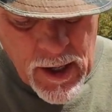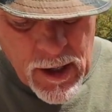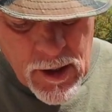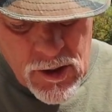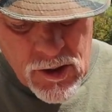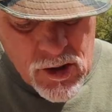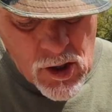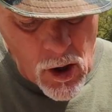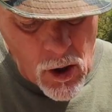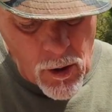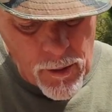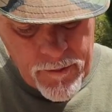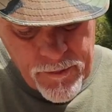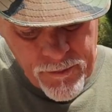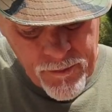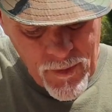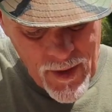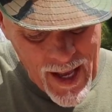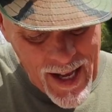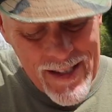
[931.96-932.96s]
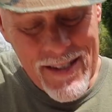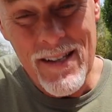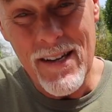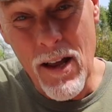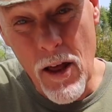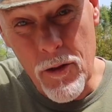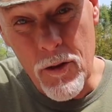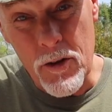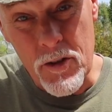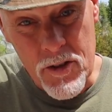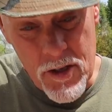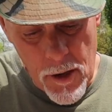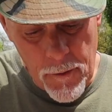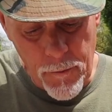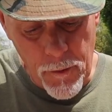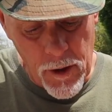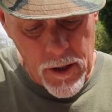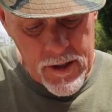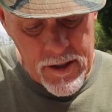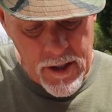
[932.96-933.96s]
So that's another
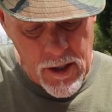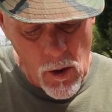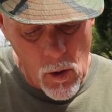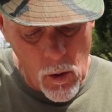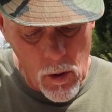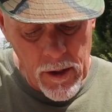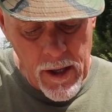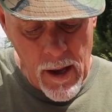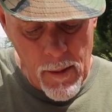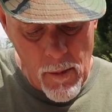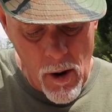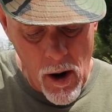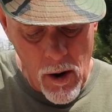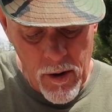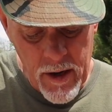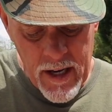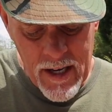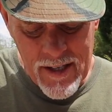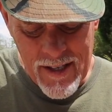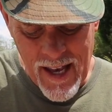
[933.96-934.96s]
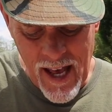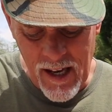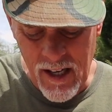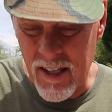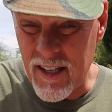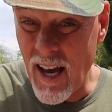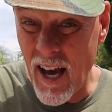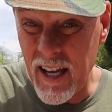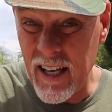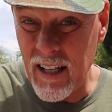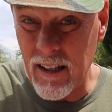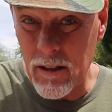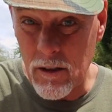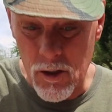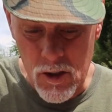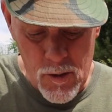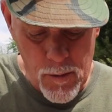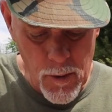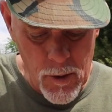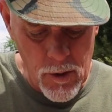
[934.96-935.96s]
difference. The old MREs had a tiny little
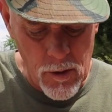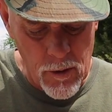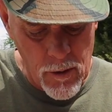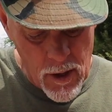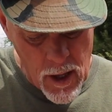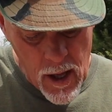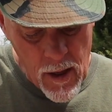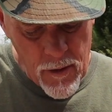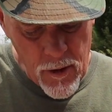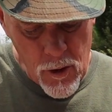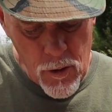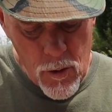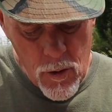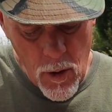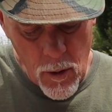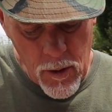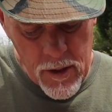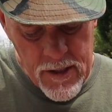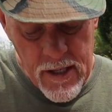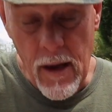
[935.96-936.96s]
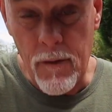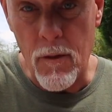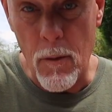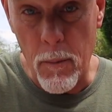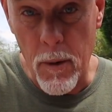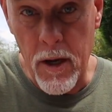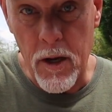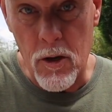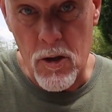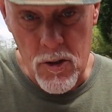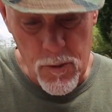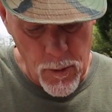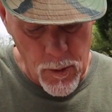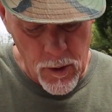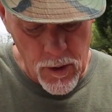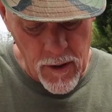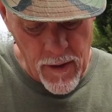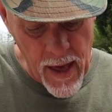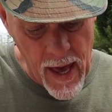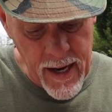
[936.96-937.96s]
spoon. The newer ones have the bigger
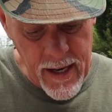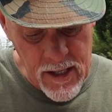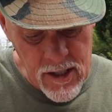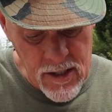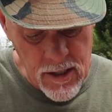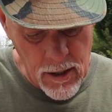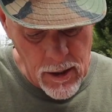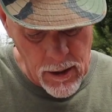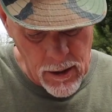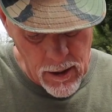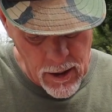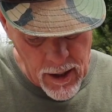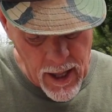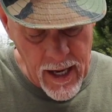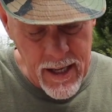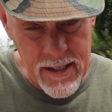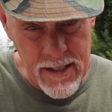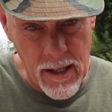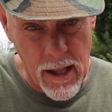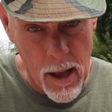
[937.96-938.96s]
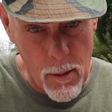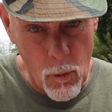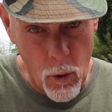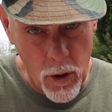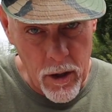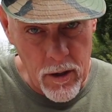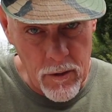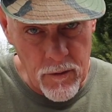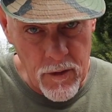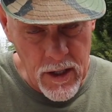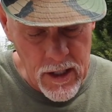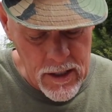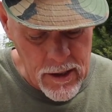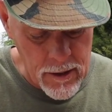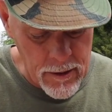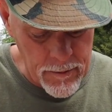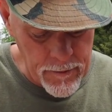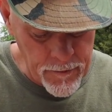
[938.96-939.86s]
spoon, and that is a lot more convenient.